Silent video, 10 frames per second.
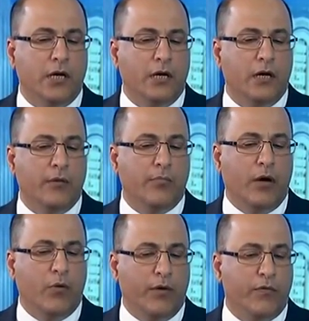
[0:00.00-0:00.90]

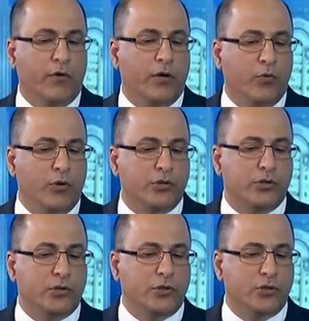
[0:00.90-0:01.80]
However, it was
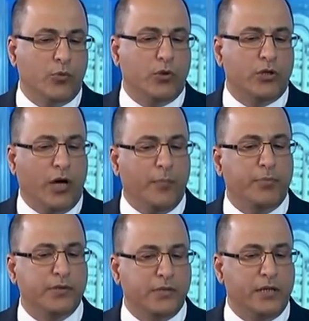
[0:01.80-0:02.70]
somewhat
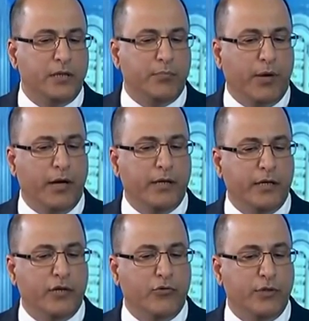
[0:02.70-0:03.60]
compensated by
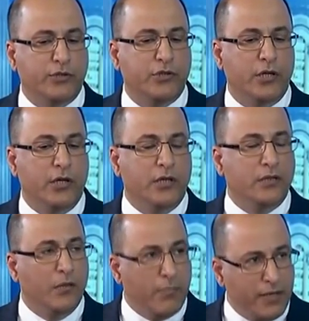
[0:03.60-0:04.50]
increased
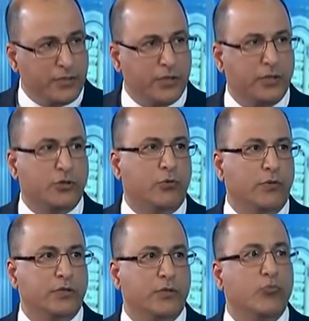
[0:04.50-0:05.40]
domestic
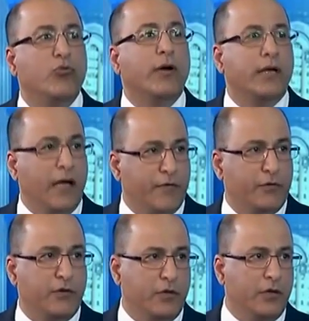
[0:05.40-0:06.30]
tourism right
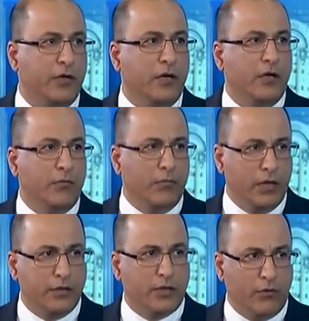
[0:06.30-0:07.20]
after the
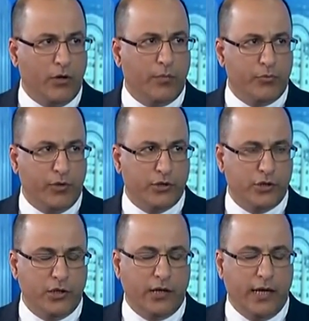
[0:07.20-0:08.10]
military
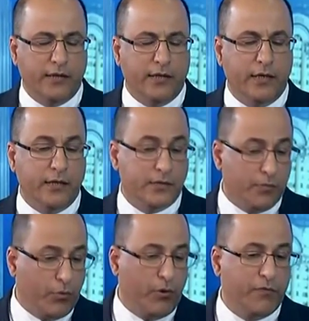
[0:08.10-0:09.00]
operation ended. It's
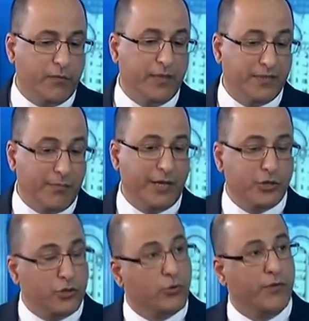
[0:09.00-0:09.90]
important for me to
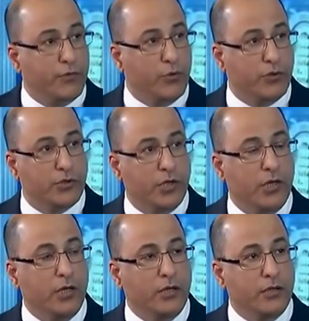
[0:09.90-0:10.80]
mention to our viewers,
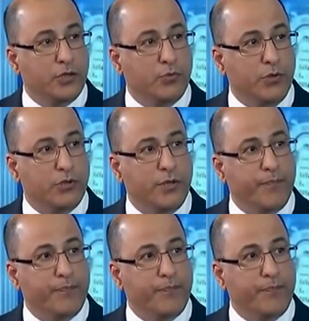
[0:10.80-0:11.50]
this was